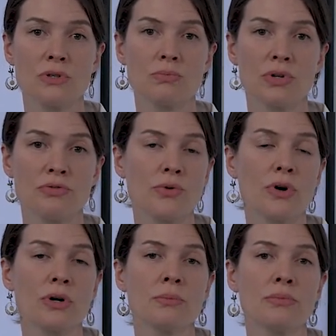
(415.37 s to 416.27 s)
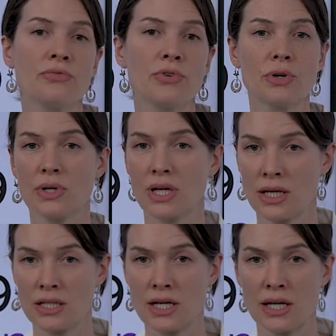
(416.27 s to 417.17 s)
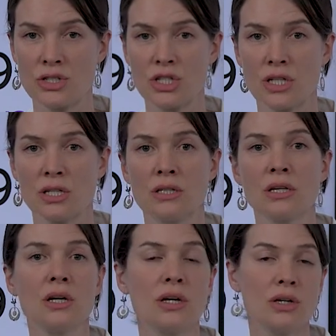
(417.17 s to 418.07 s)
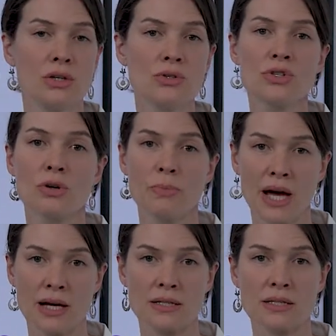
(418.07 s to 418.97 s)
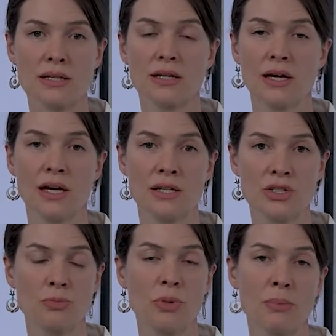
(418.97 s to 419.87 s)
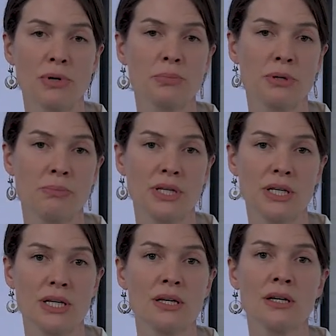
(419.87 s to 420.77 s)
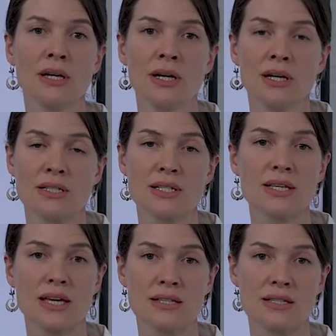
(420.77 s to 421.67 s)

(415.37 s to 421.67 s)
perform frequent hand hygiene, use your mask and your proper PPE to stay